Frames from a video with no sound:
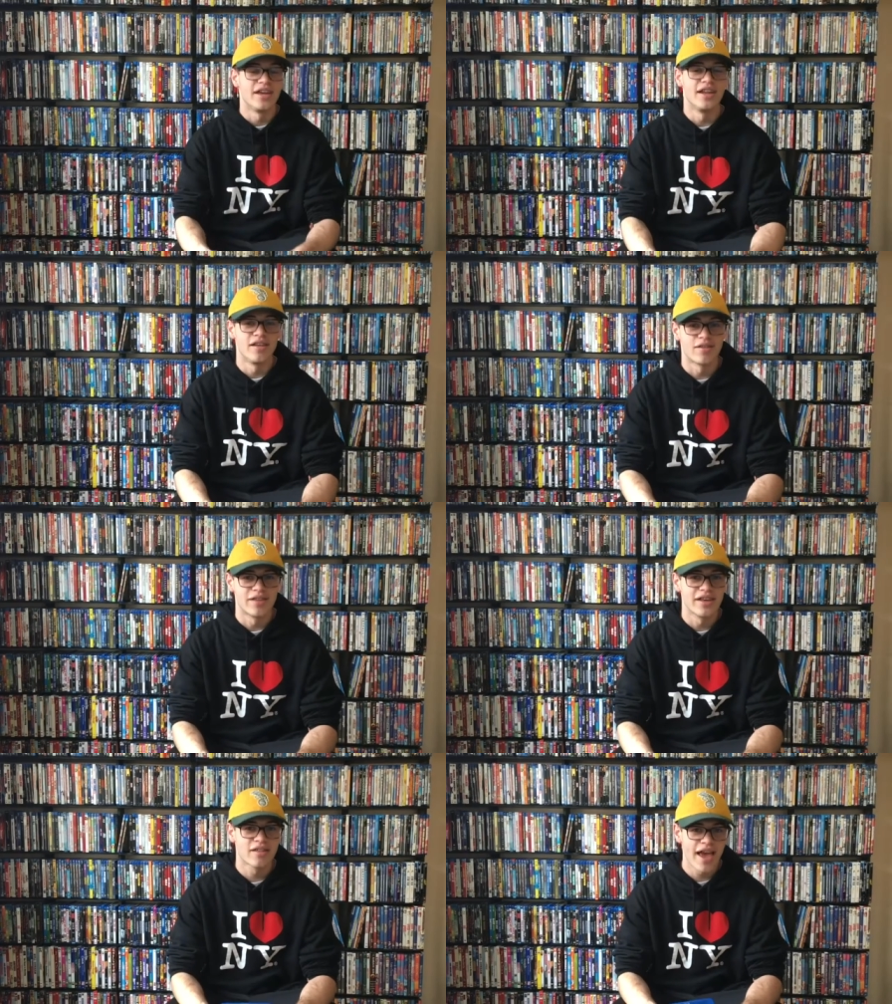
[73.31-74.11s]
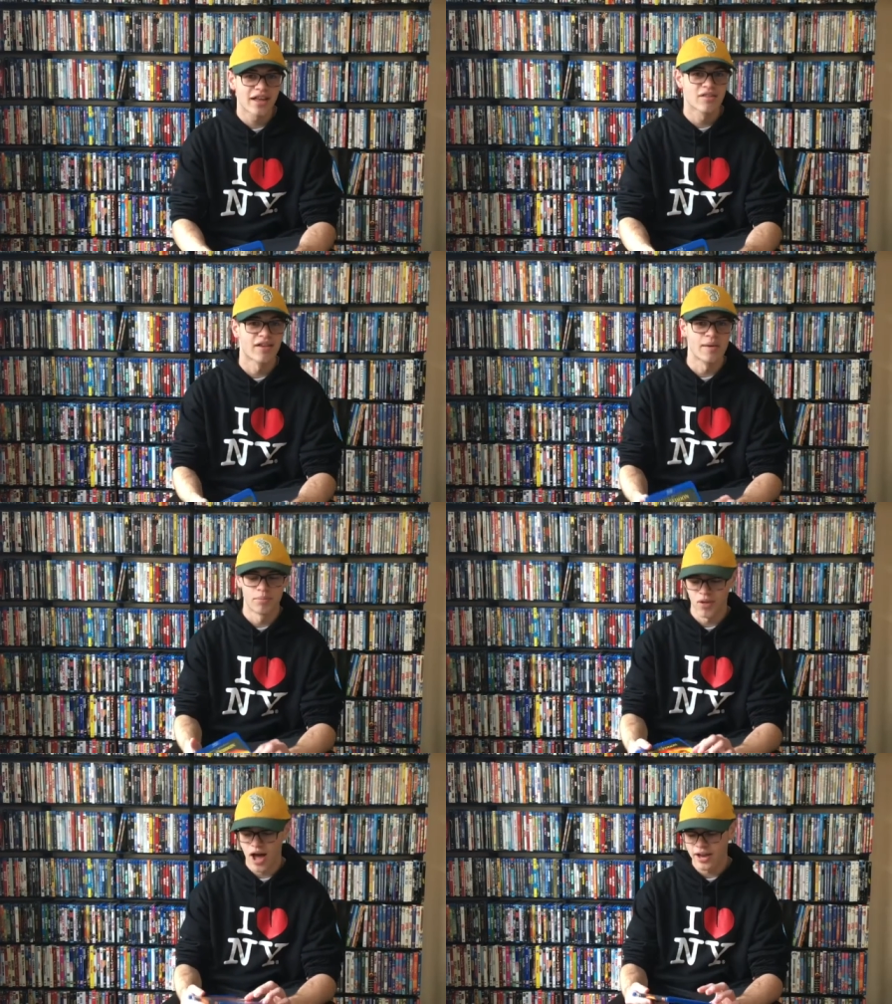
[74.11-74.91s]
It is the exact
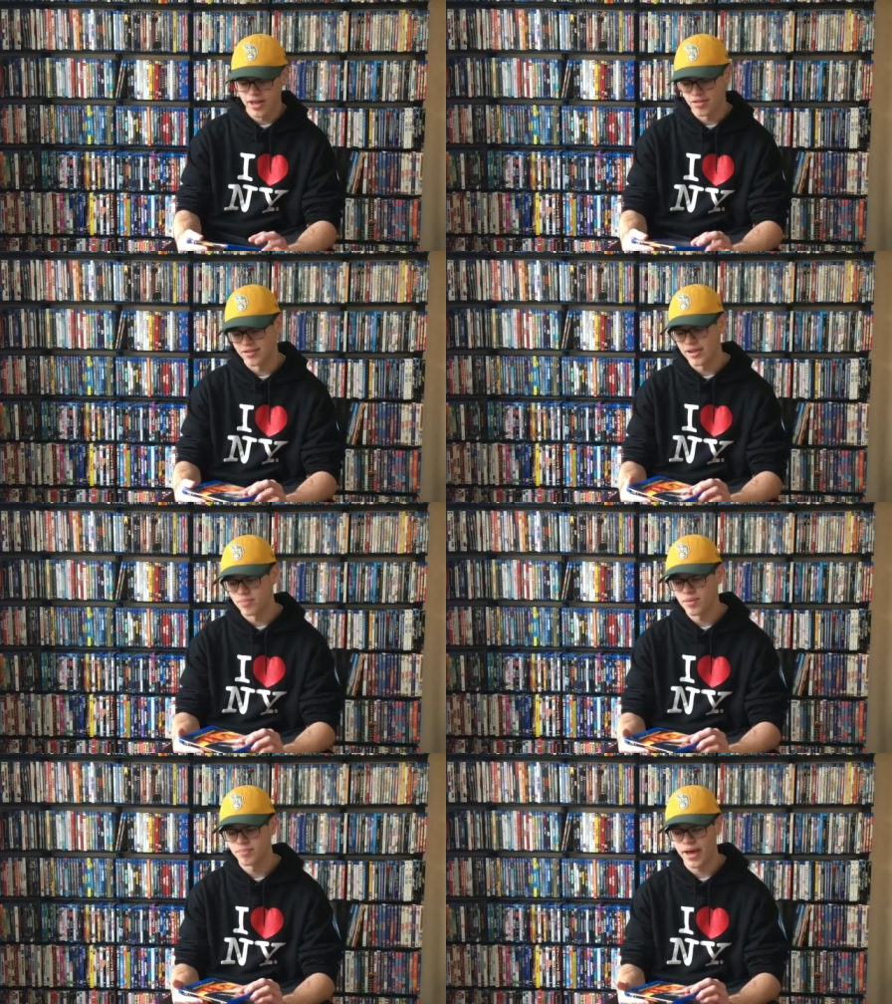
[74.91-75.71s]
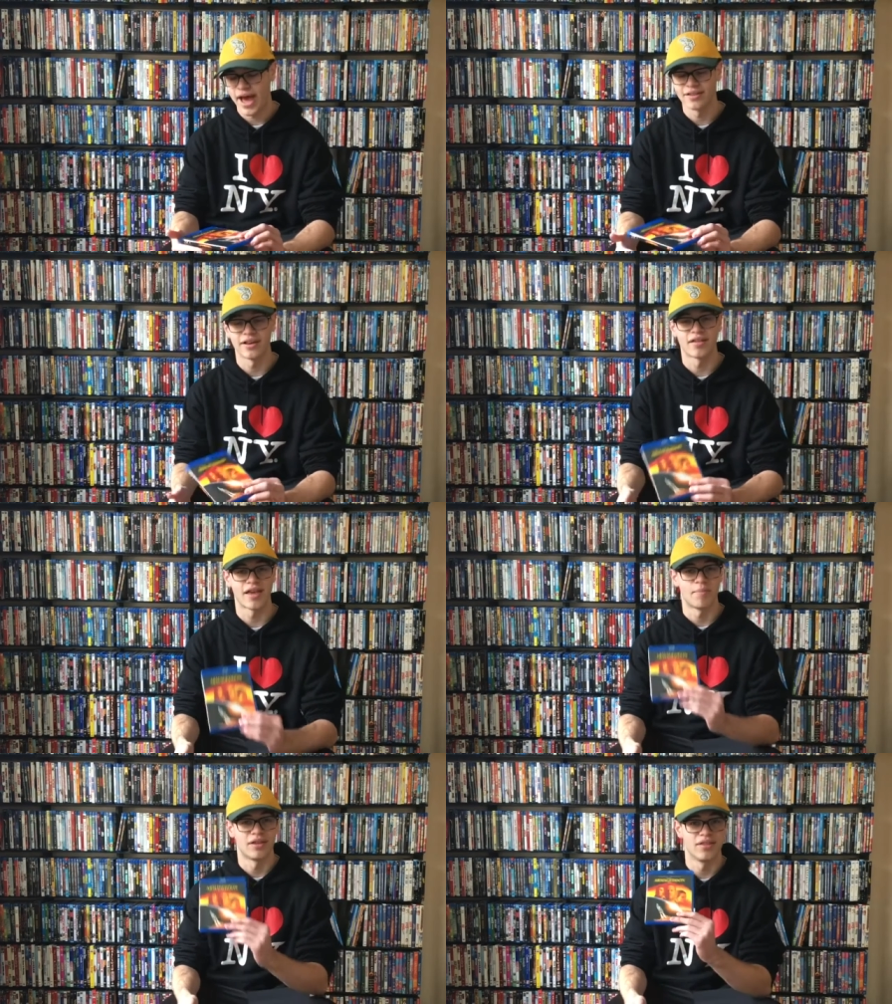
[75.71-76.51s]
same plot as Deep Impact,
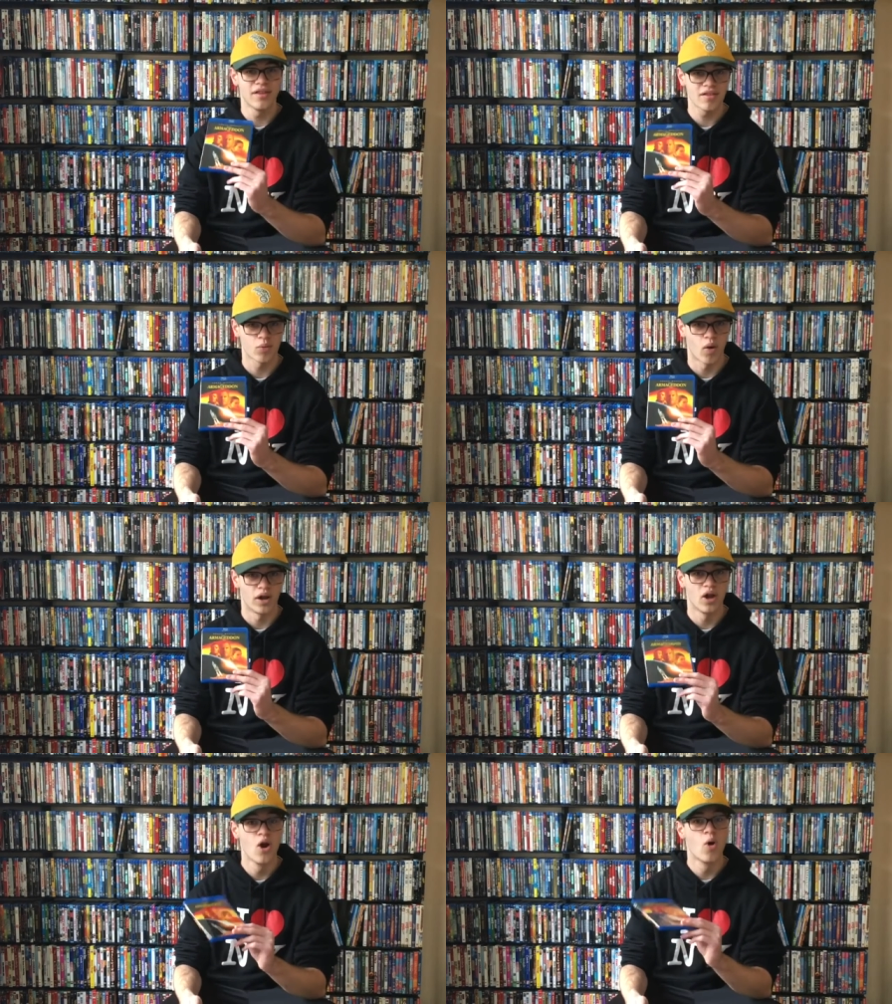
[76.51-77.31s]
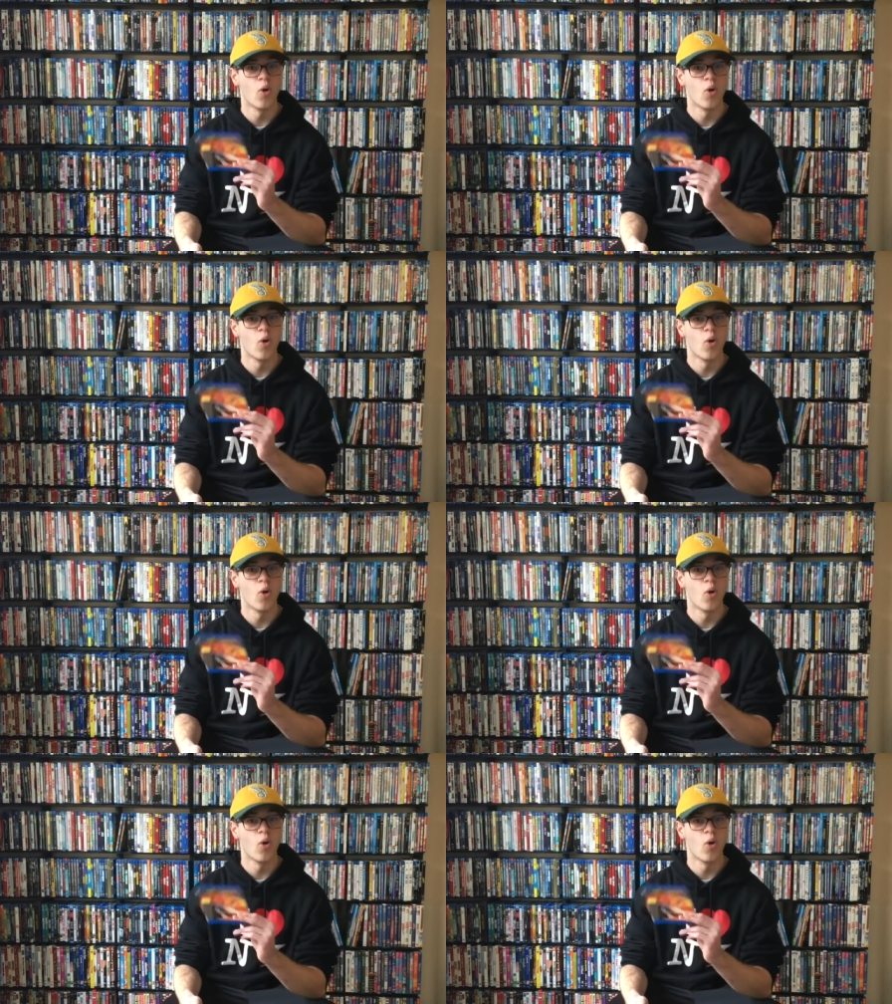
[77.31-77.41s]
except in this one,